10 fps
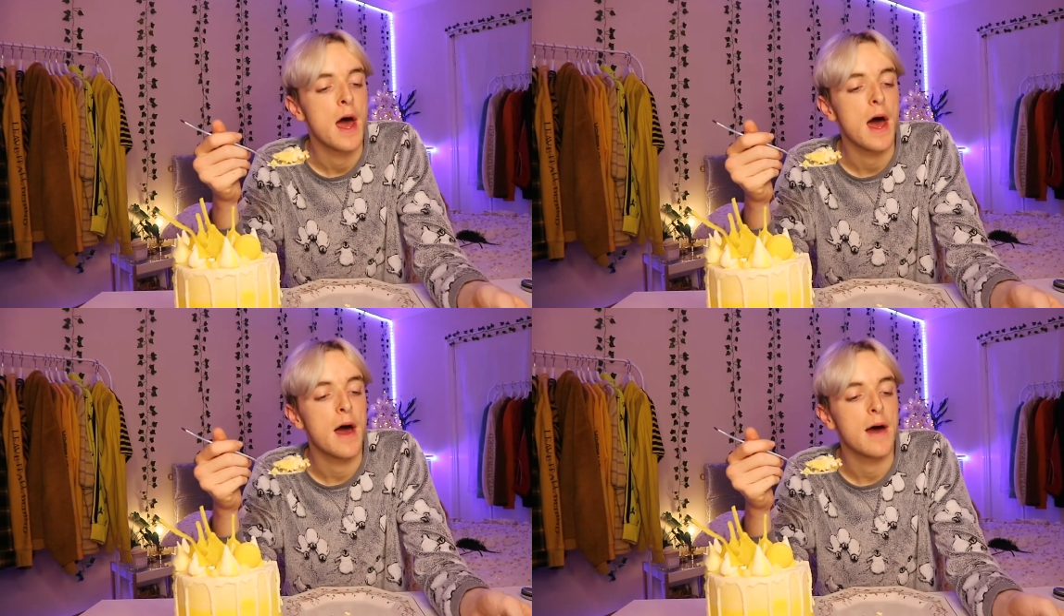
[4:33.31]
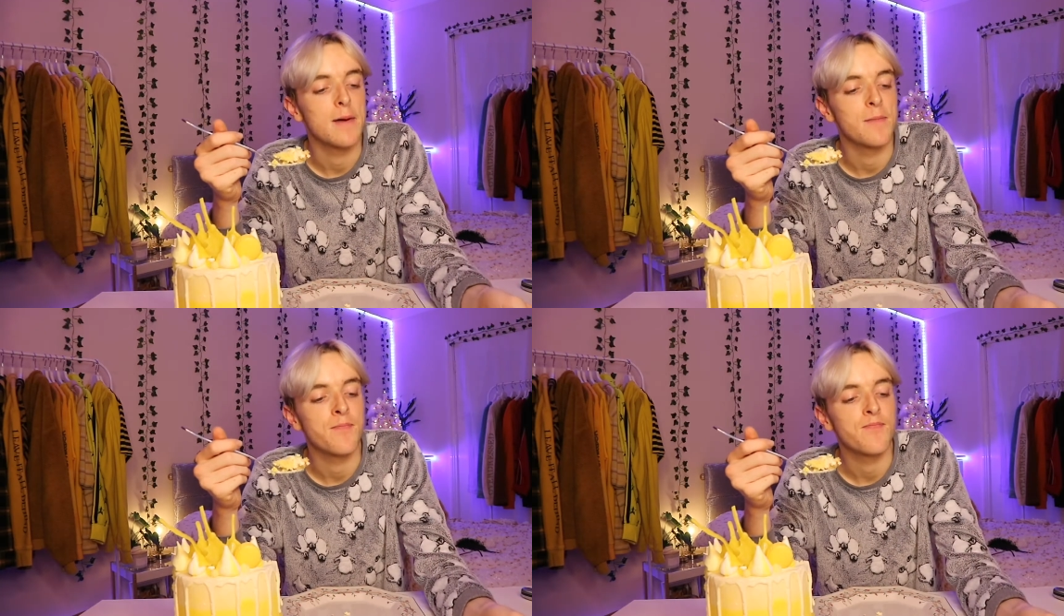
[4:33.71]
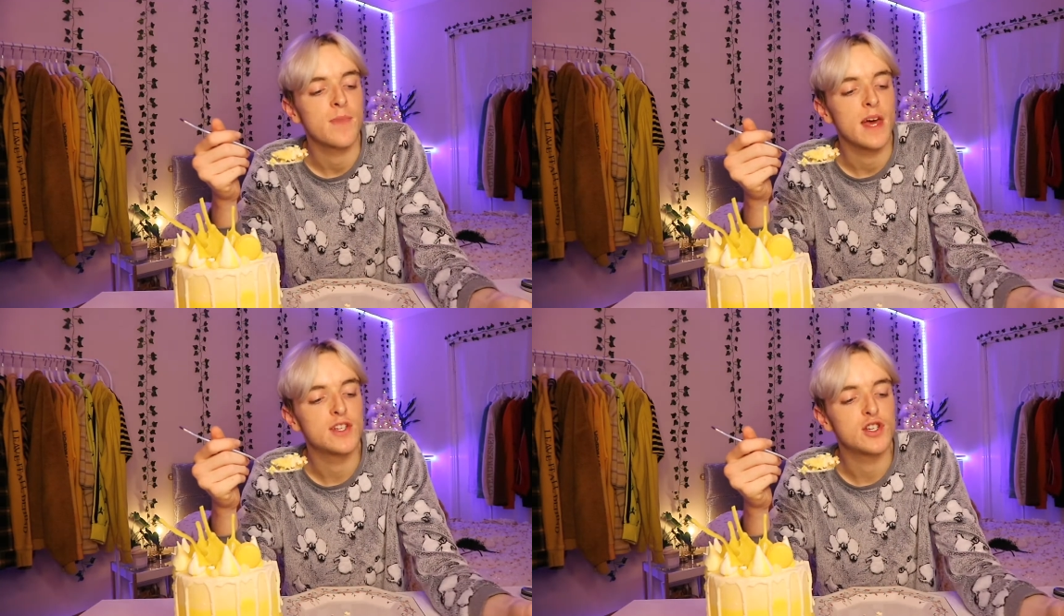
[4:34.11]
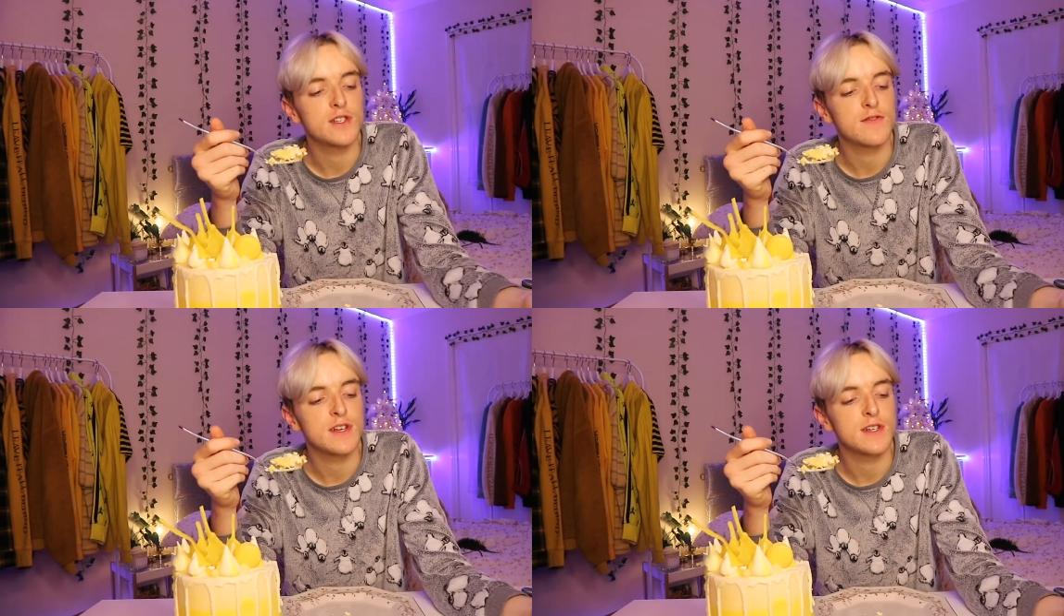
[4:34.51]
It just
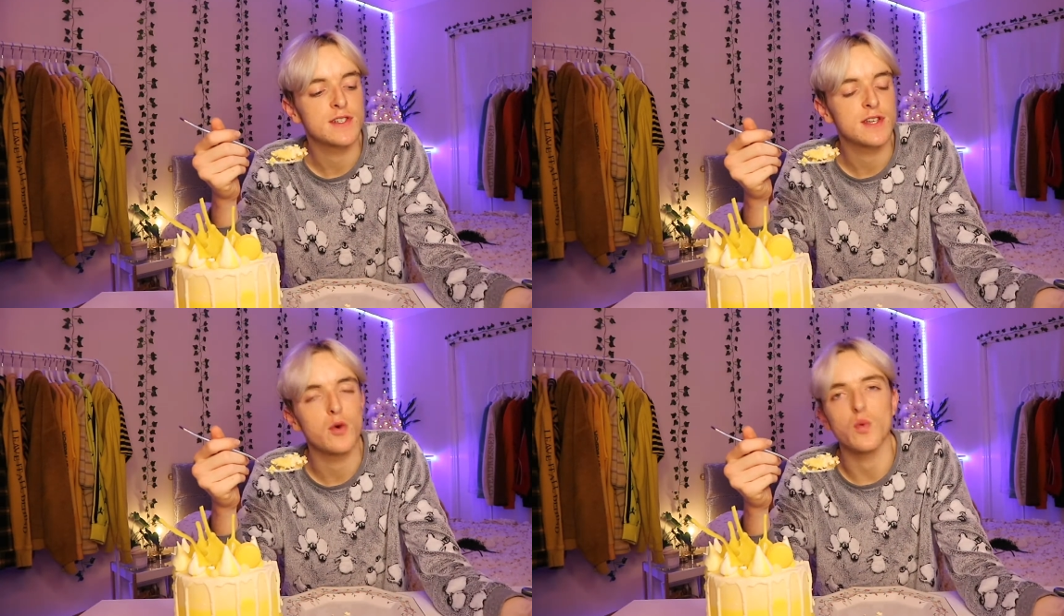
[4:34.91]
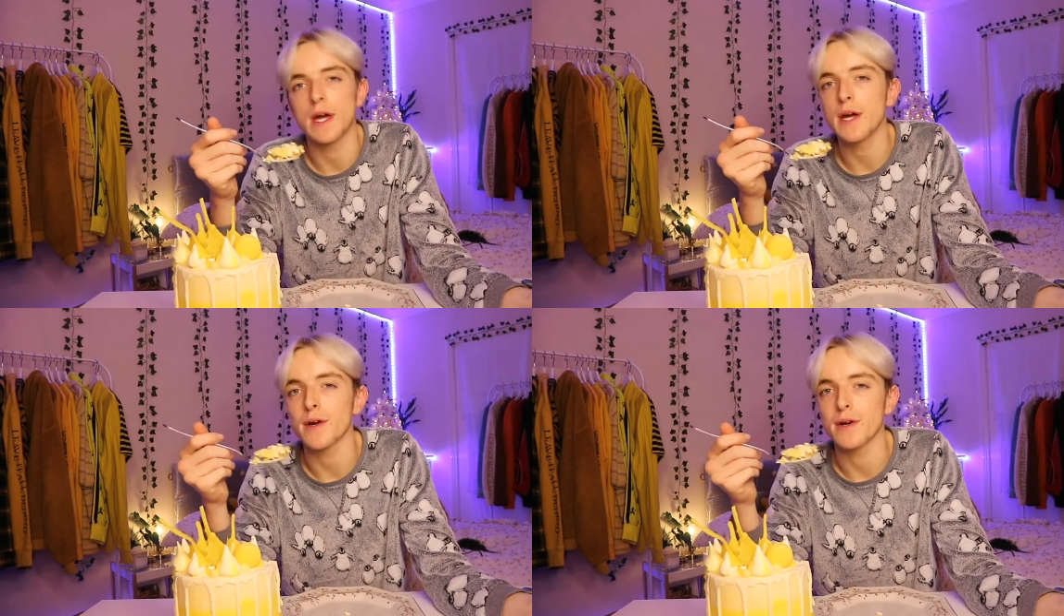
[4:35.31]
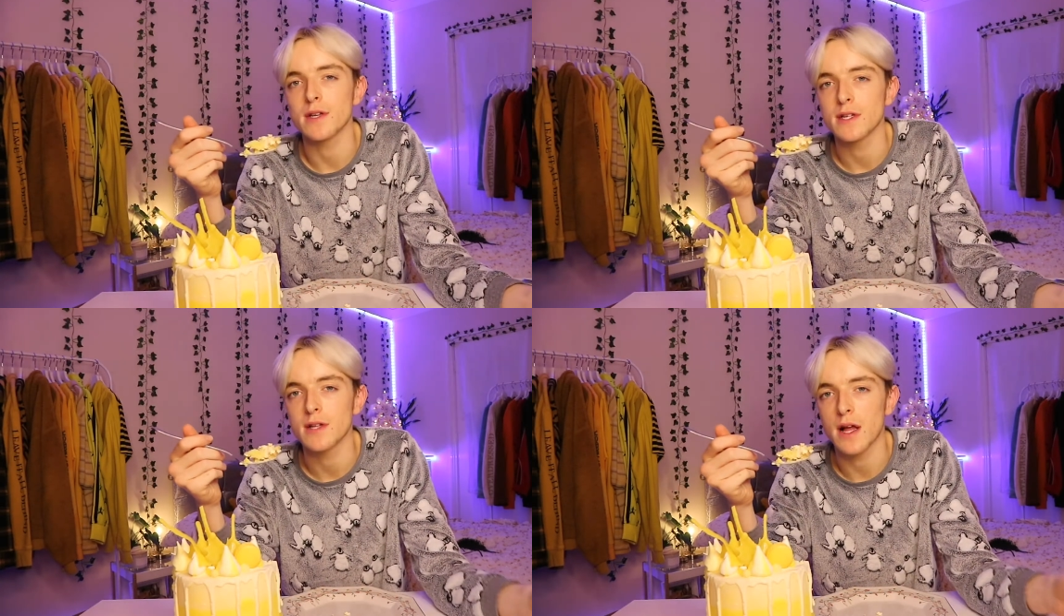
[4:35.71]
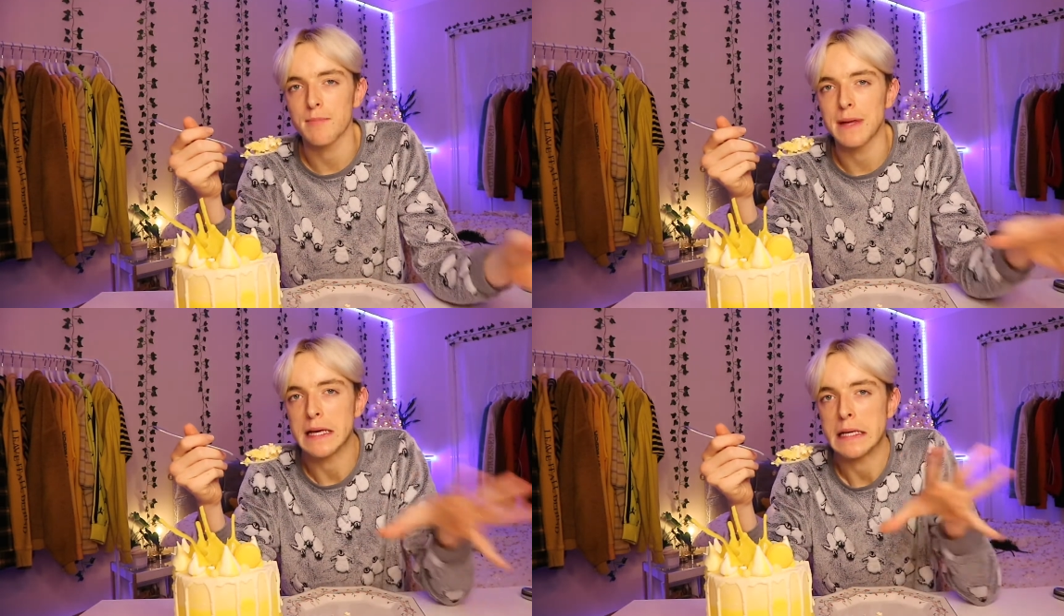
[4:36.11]
feels so weird, like
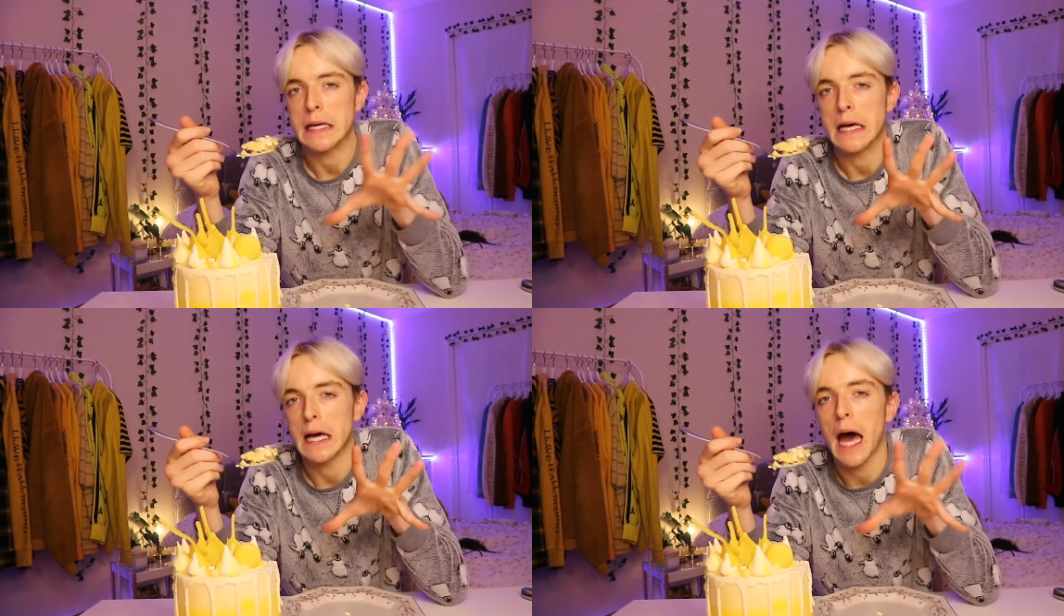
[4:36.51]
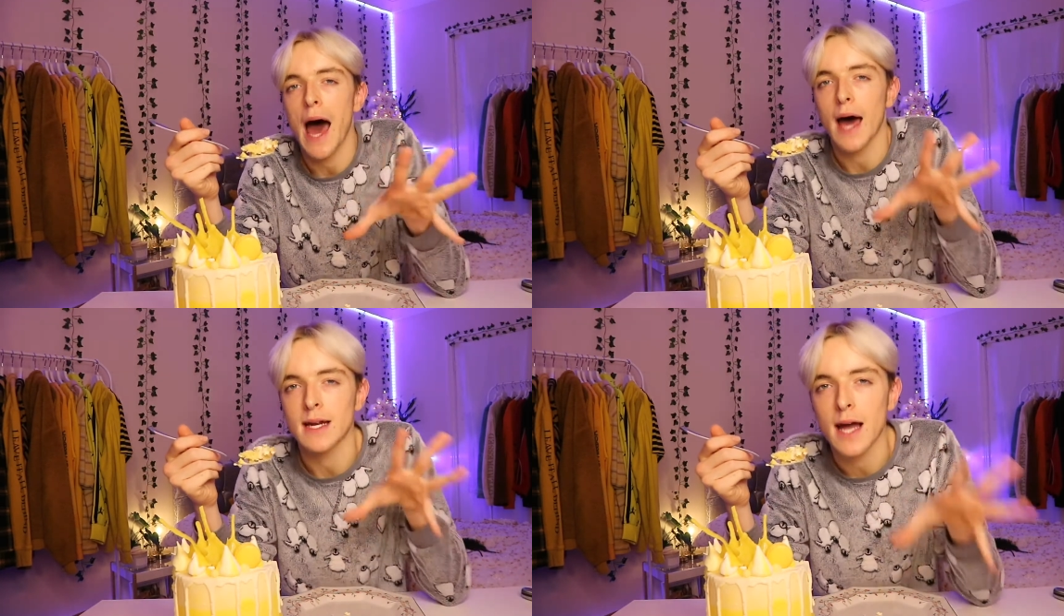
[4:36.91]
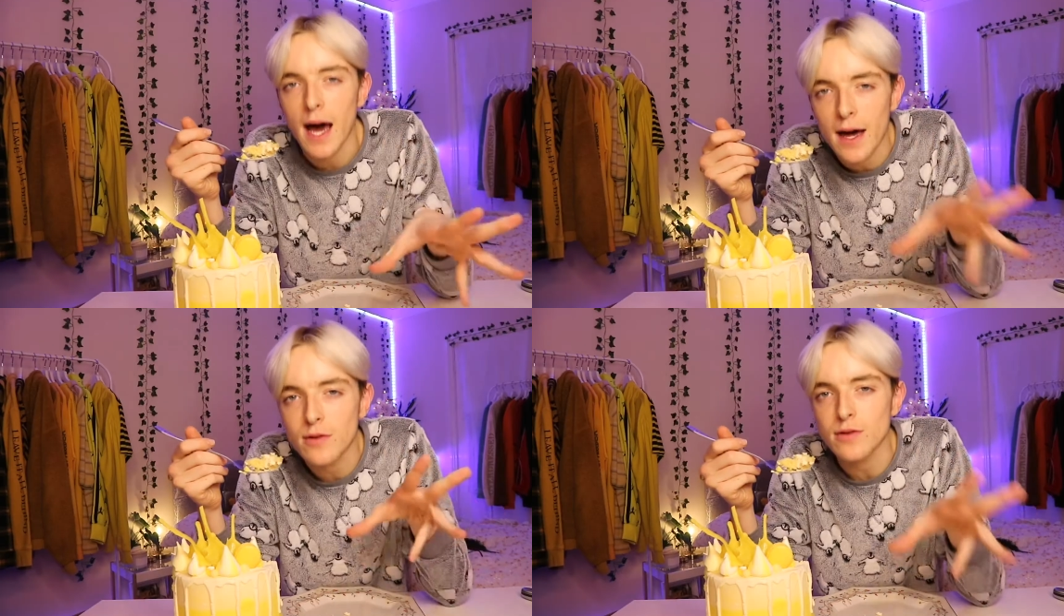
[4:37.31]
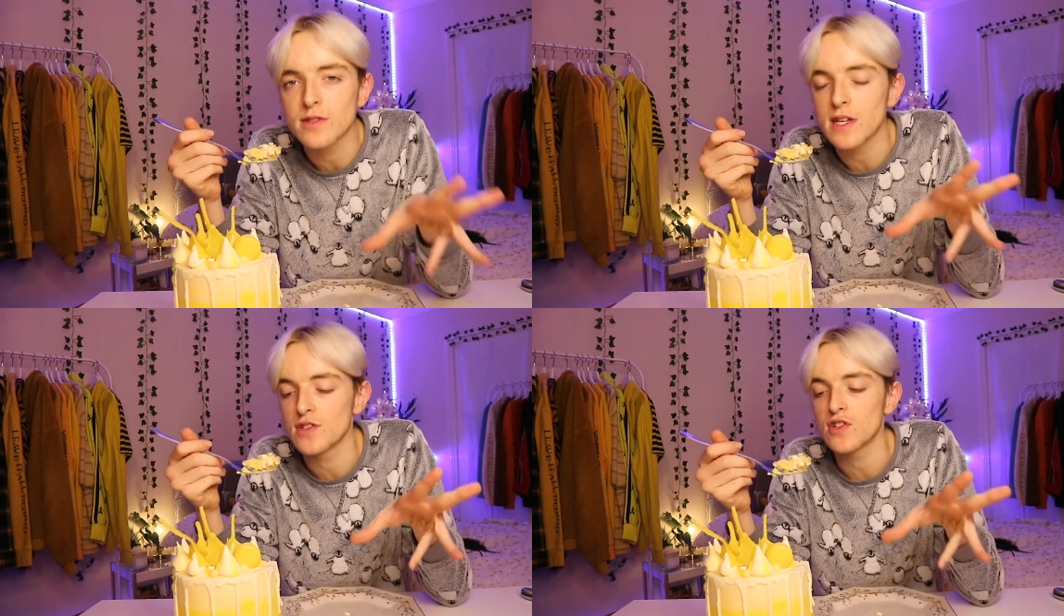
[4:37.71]
being an adult.
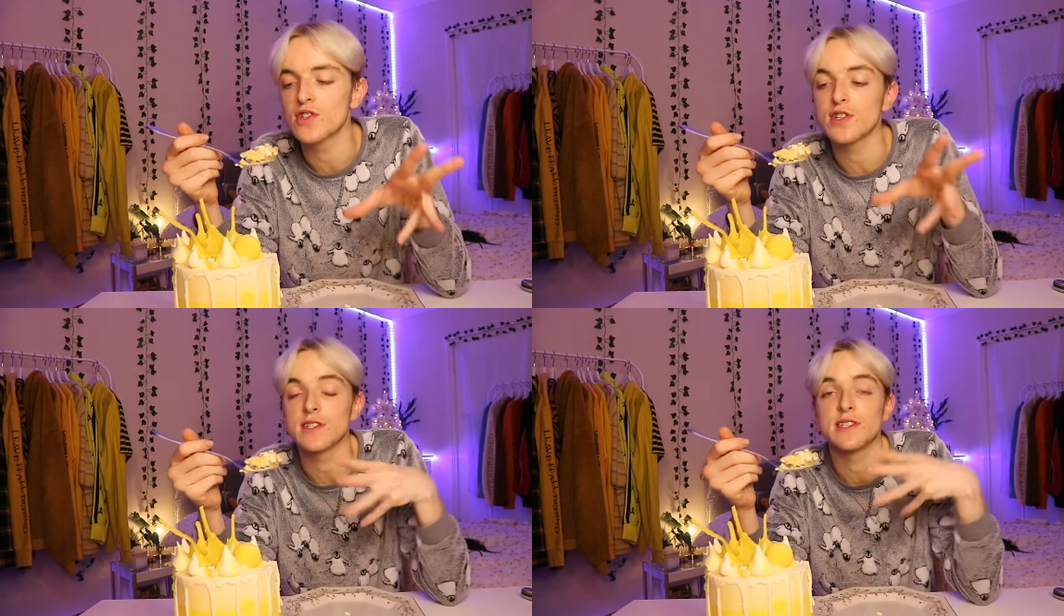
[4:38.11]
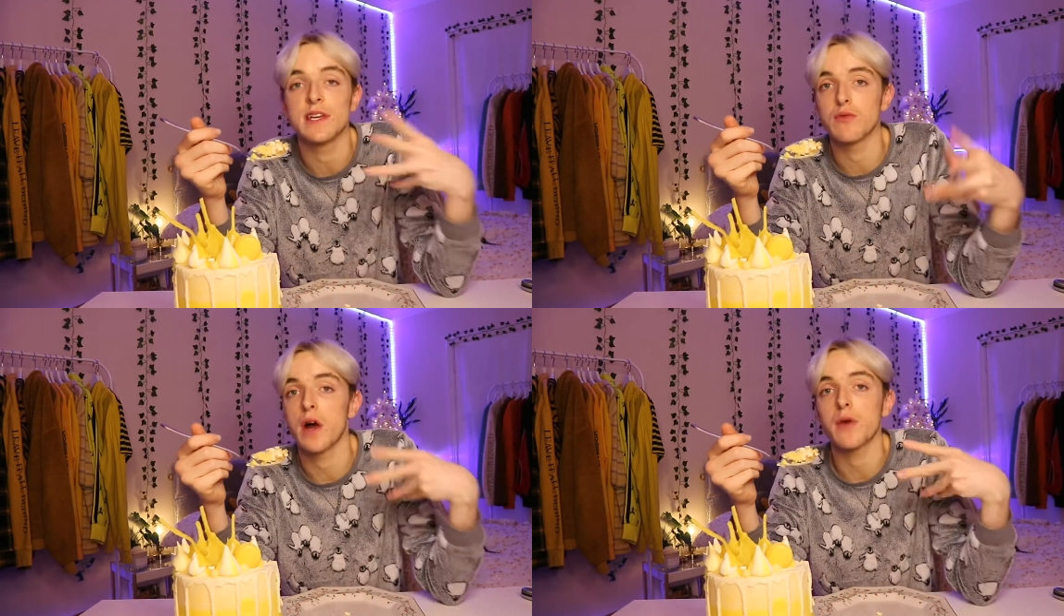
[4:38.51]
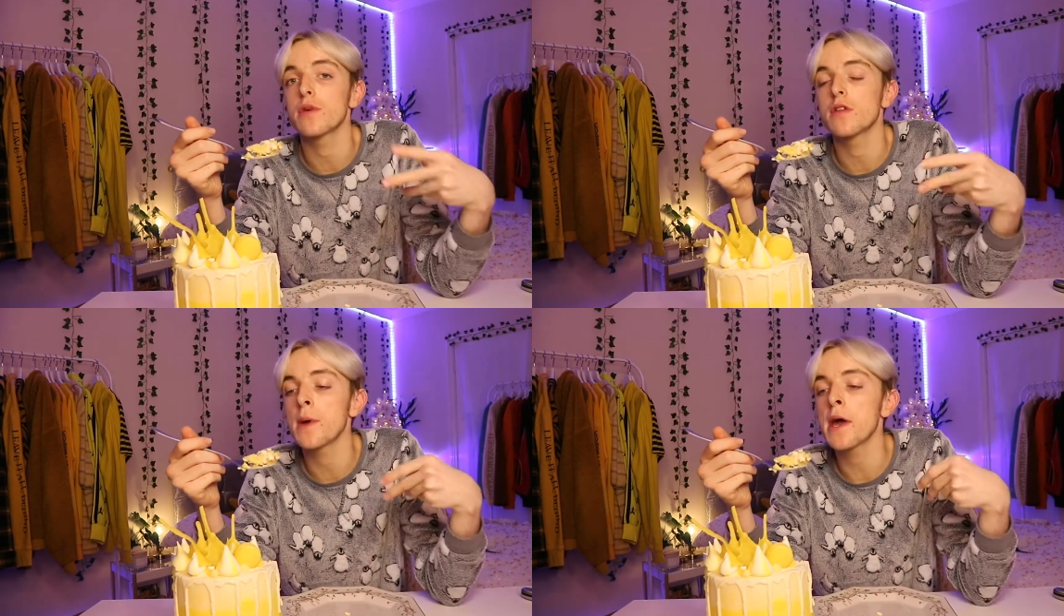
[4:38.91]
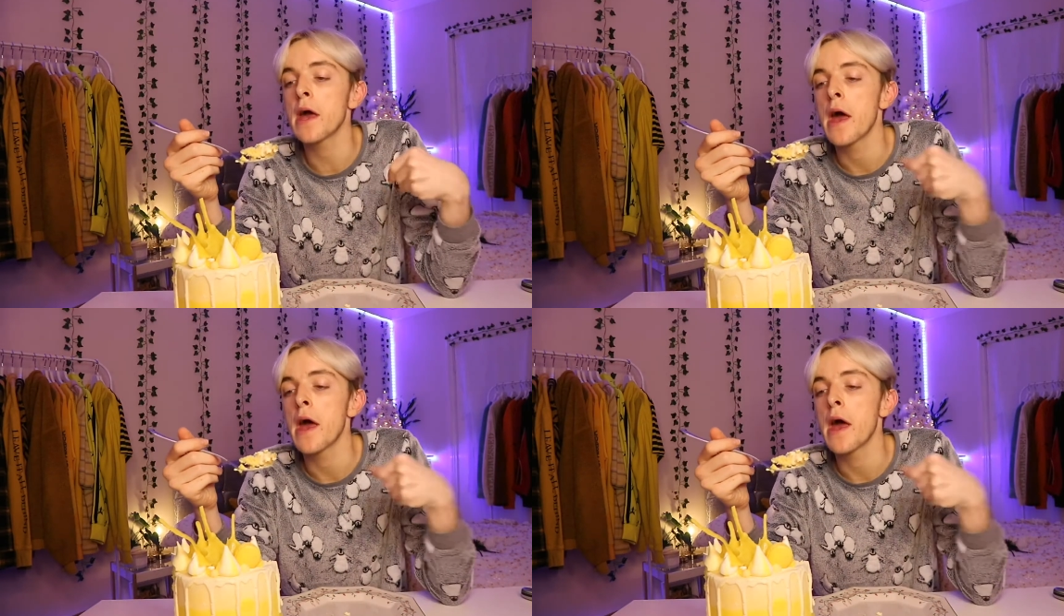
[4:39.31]
It just doesn't sit right with me.